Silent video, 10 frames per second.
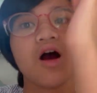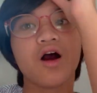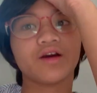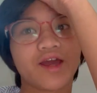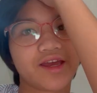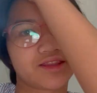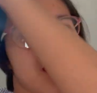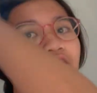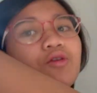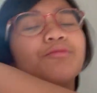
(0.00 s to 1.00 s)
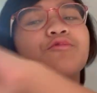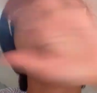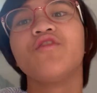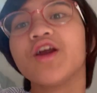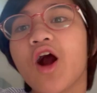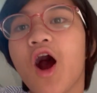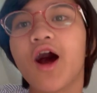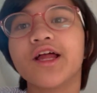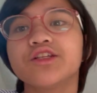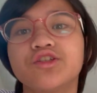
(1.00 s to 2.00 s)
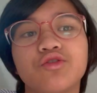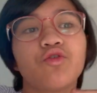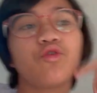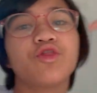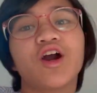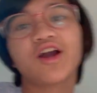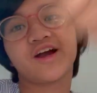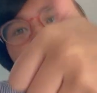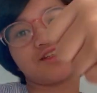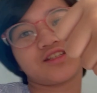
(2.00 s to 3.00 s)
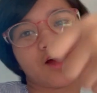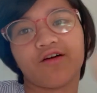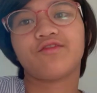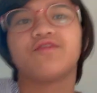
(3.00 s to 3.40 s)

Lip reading: okay, now moving on to the good stuff.